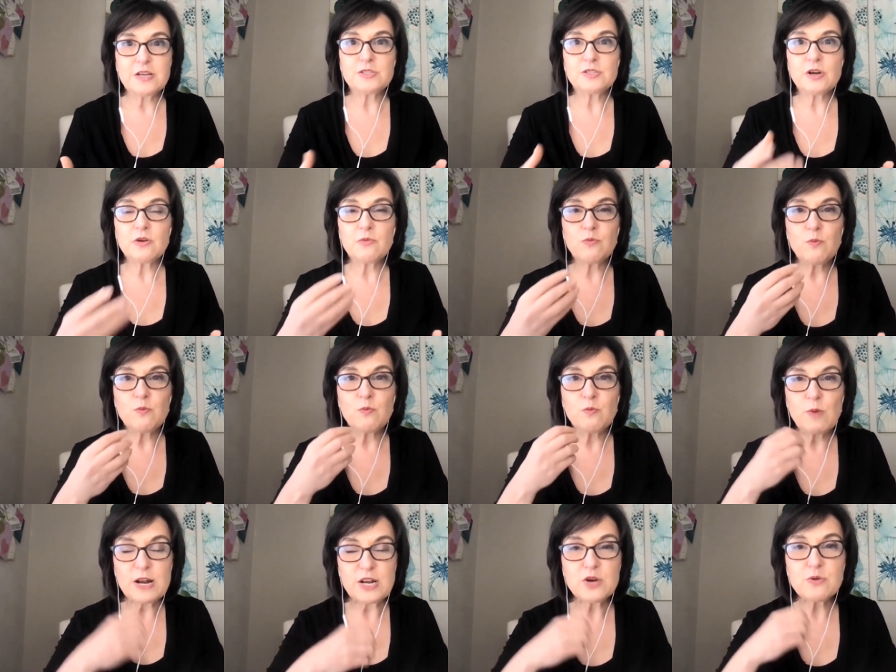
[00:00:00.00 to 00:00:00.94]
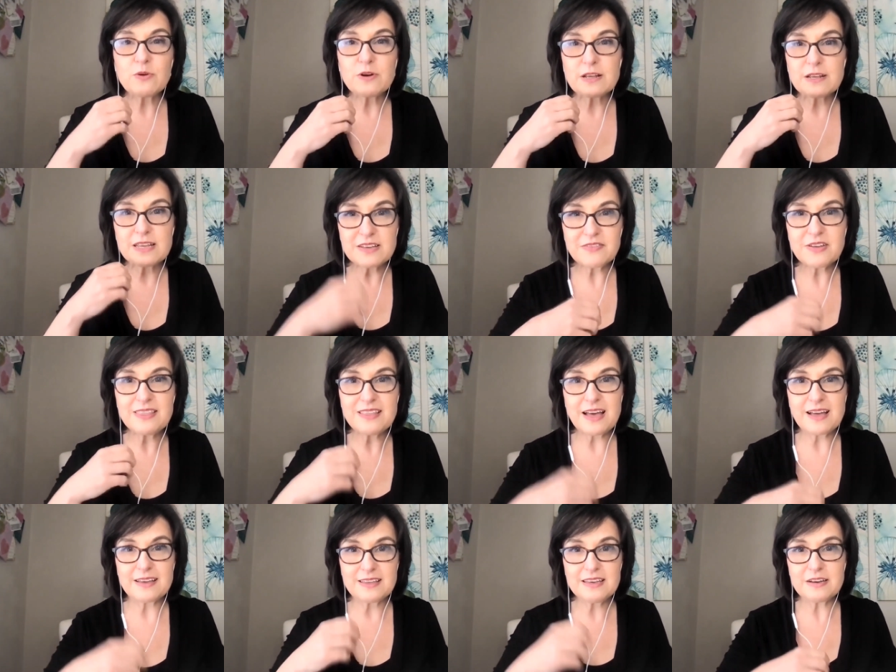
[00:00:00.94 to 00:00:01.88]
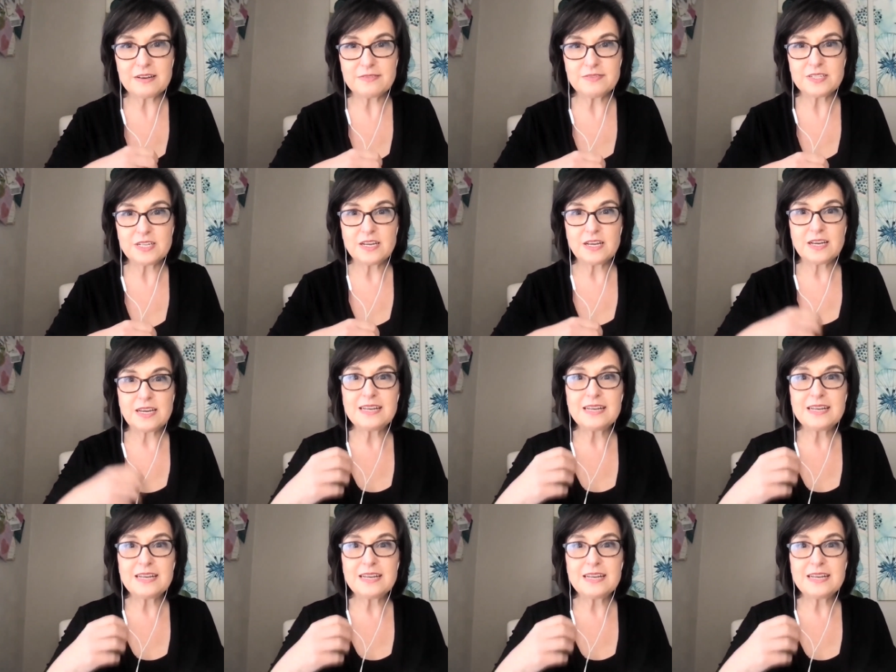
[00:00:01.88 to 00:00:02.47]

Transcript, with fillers: So when you are given that gift,